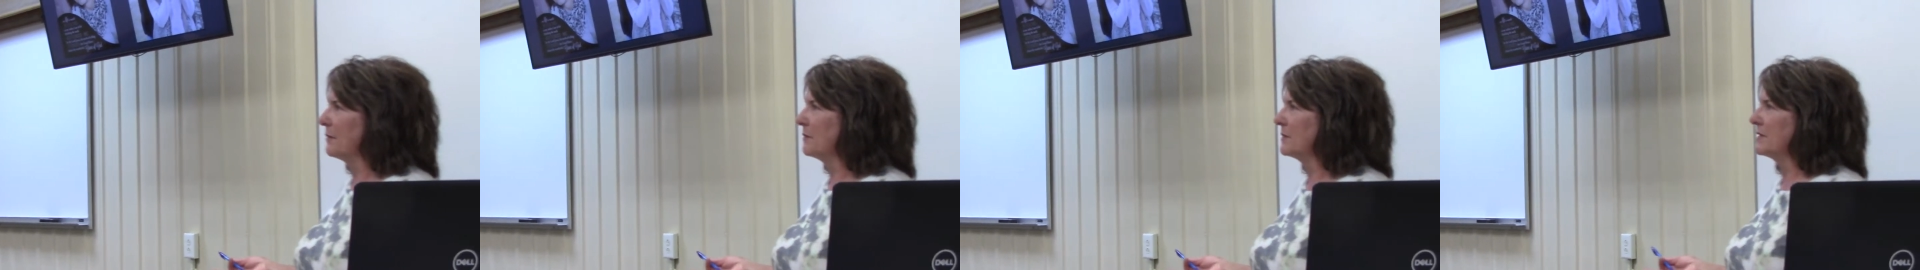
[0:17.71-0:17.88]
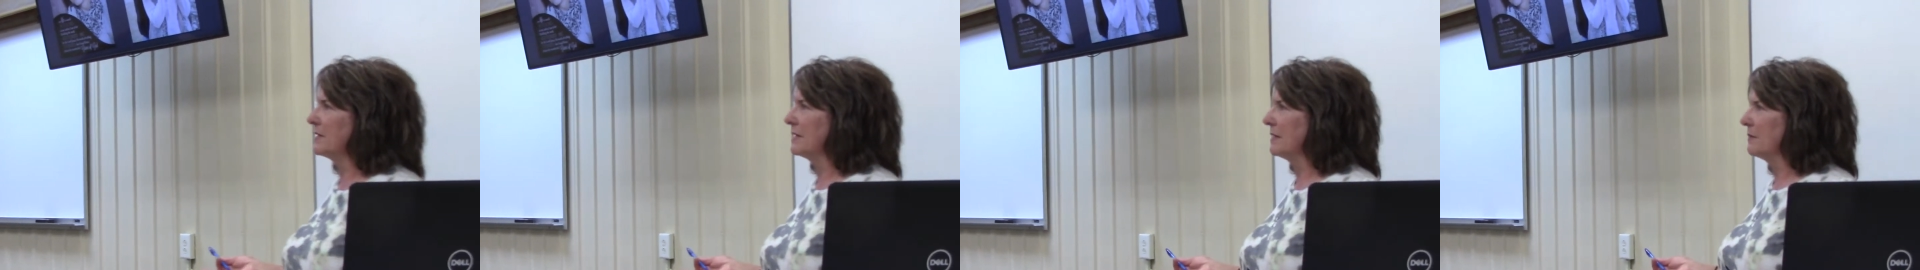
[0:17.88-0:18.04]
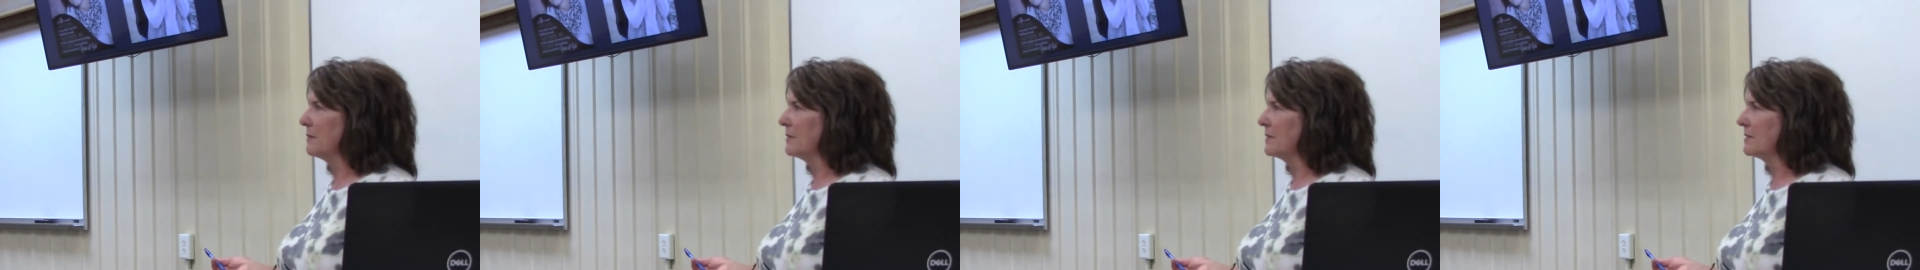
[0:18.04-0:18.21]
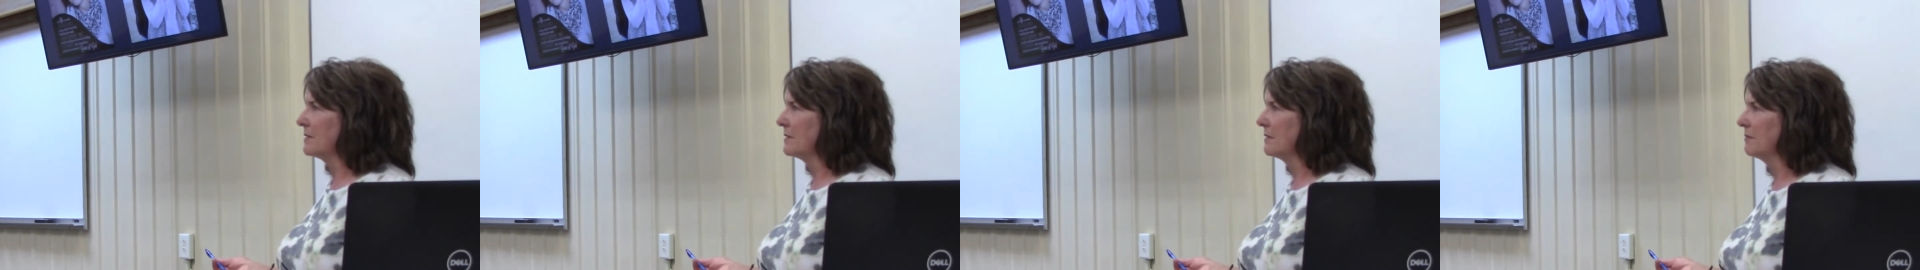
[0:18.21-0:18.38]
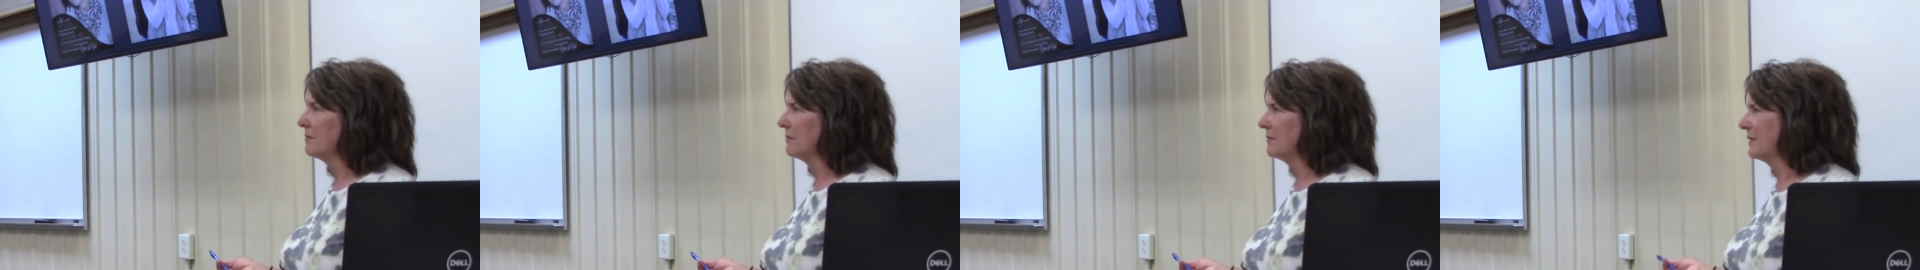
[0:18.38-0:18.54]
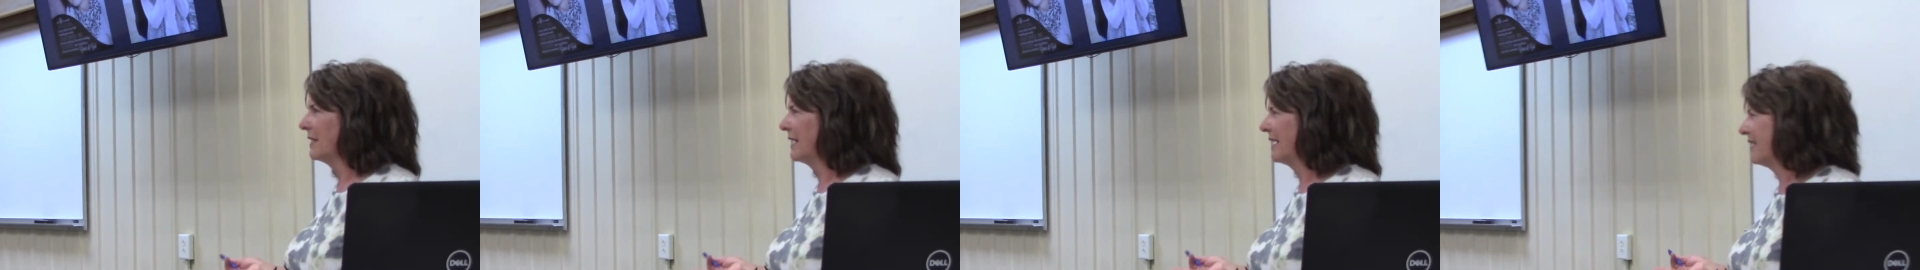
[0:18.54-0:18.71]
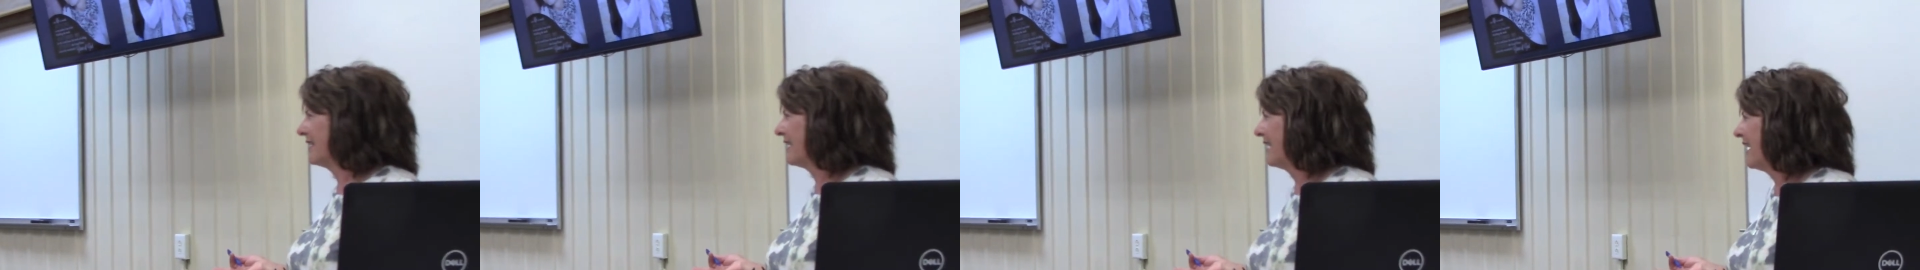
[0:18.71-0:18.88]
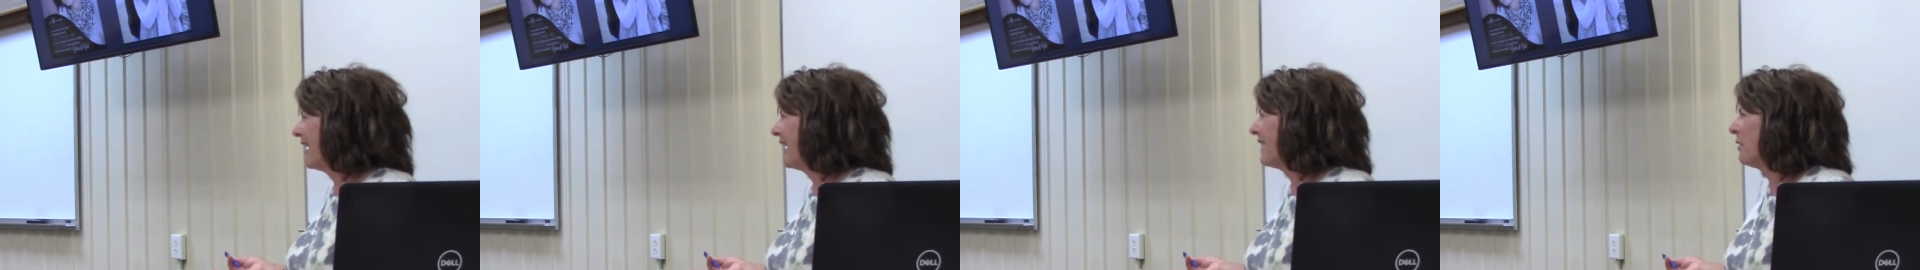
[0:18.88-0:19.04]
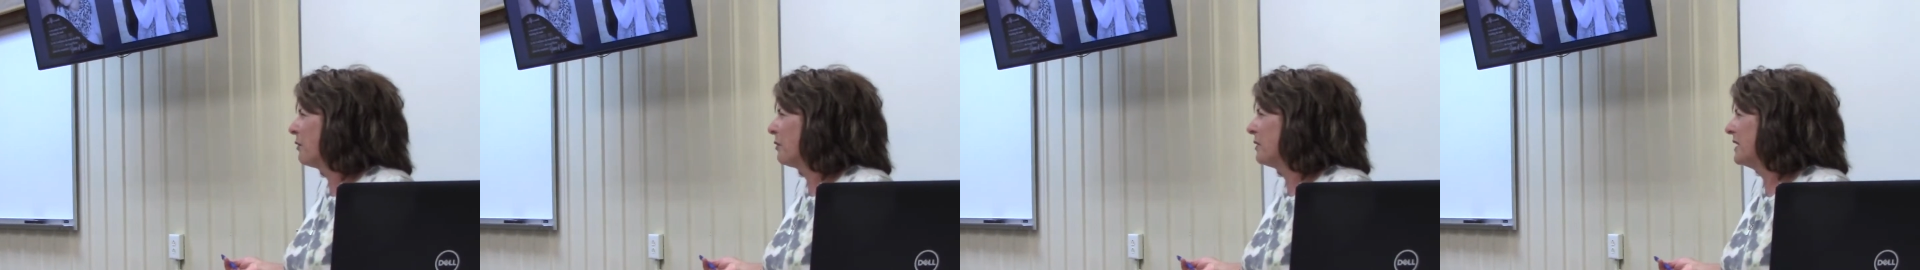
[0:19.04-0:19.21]
seems like, I
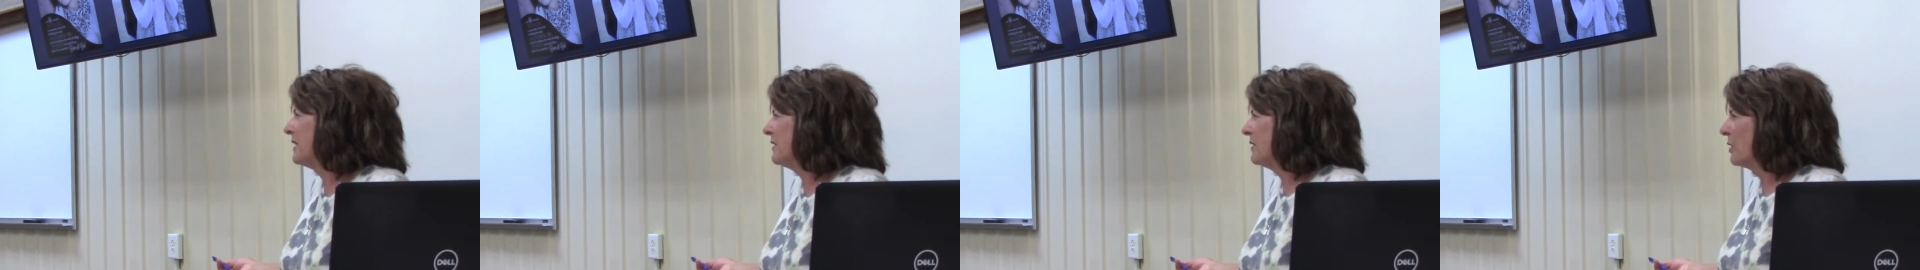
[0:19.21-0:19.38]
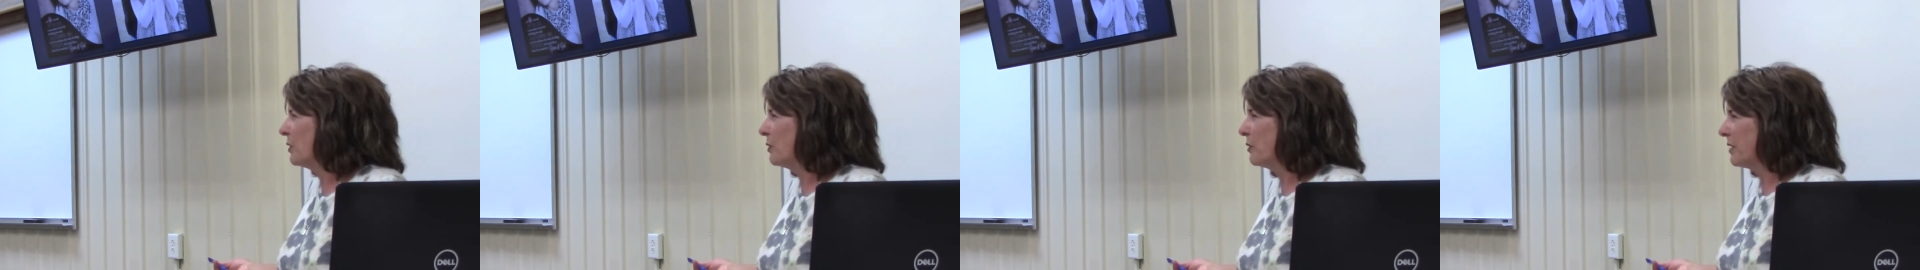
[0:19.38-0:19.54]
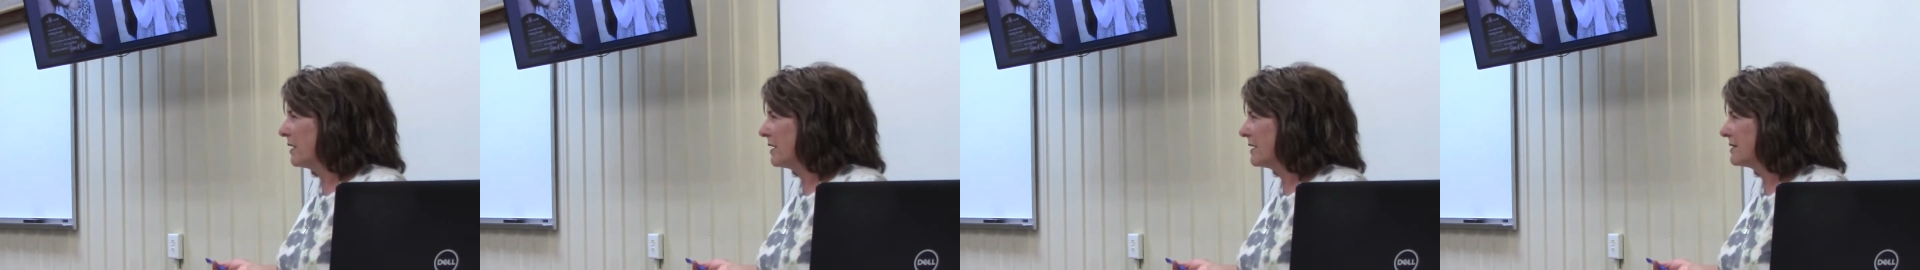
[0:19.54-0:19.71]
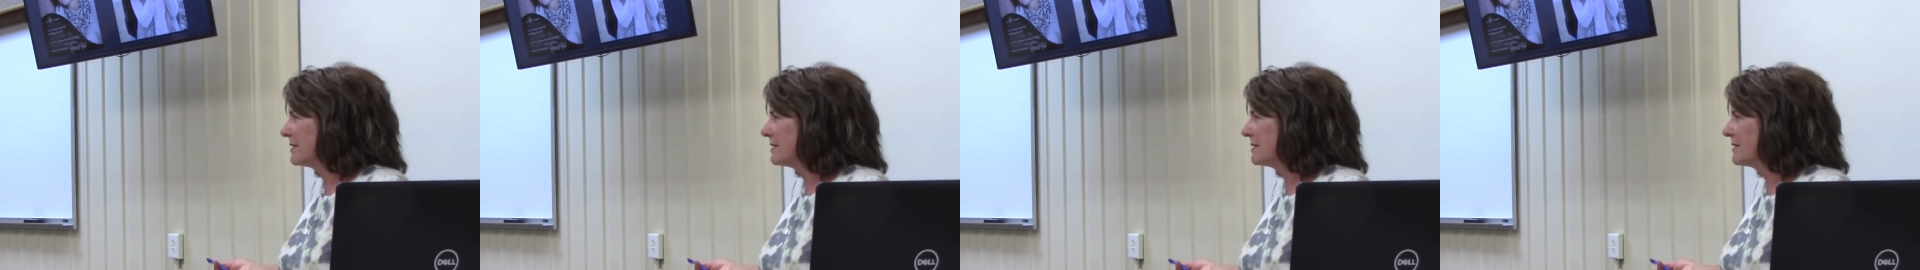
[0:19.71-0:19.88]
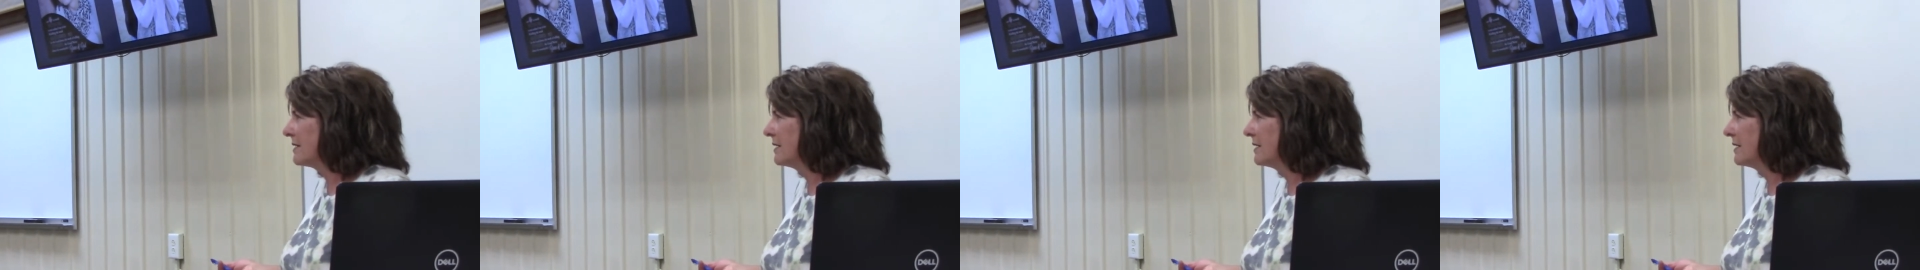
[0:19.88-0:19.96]
already know this.